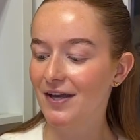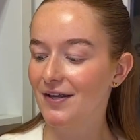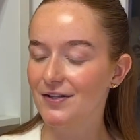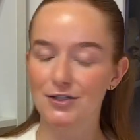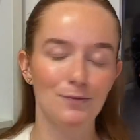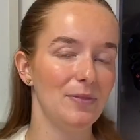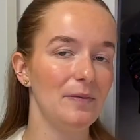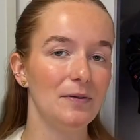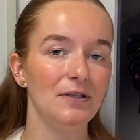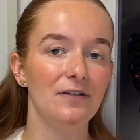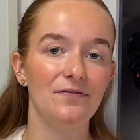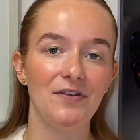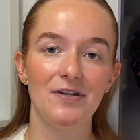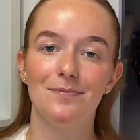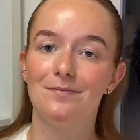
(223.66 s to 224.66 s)
some people
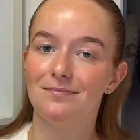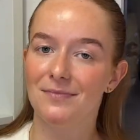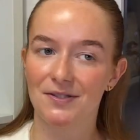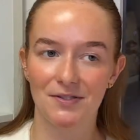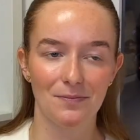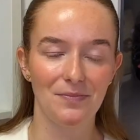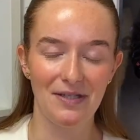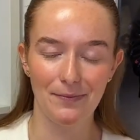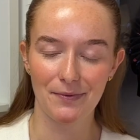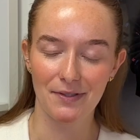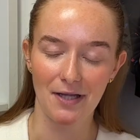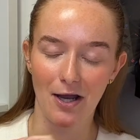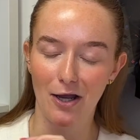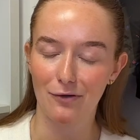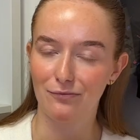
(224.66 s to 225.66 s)
love them, some people
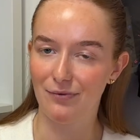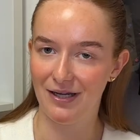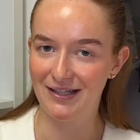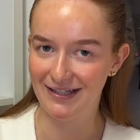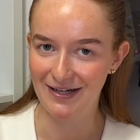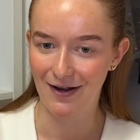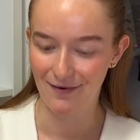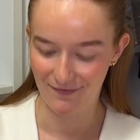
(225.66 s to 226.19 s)
are really not a